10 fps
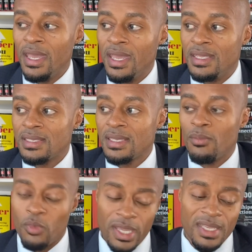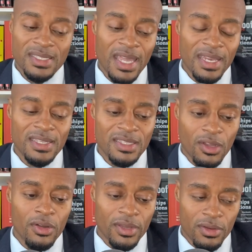In some ways, that is
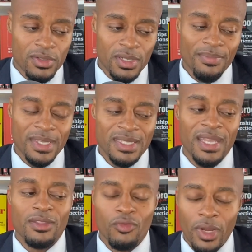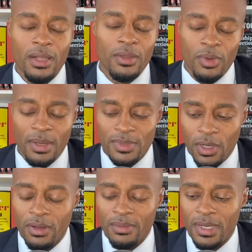thought leadership. That's not directly what I'm
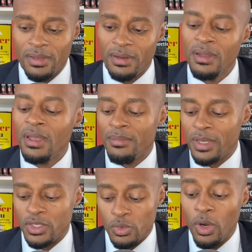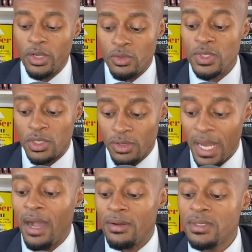talking about here, because you are using your
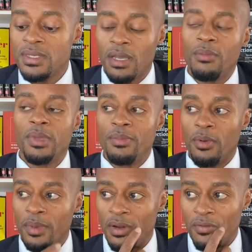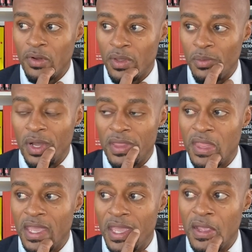knowledge to help people. But really what
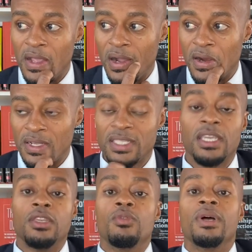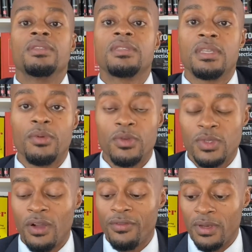they are seeing you as is someone
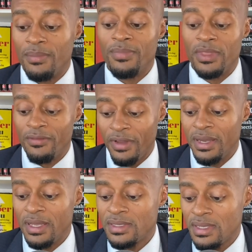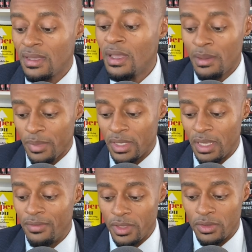who's offering them the finance thing. But
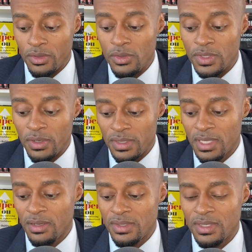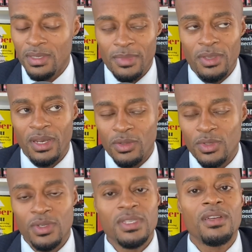even though you're using your intelligence, I mean, you got to
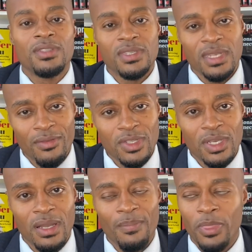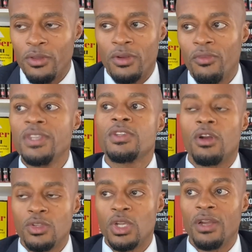use your intelligence in every job. You're a race
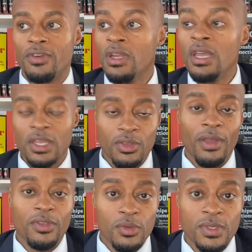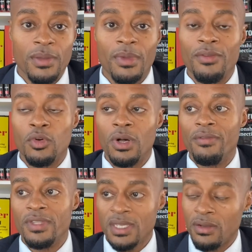car driver. You have to use some level
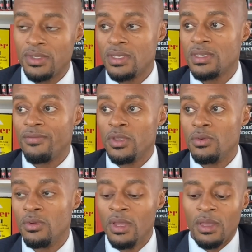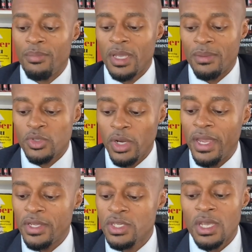of intelligence. If you pick up
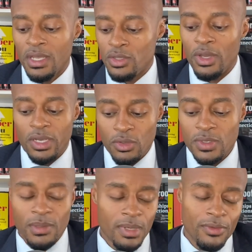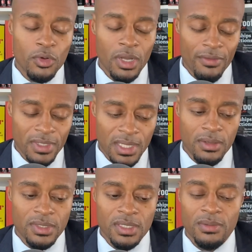trash, you got to use some level of
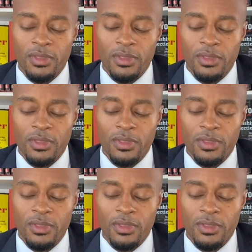intelligence.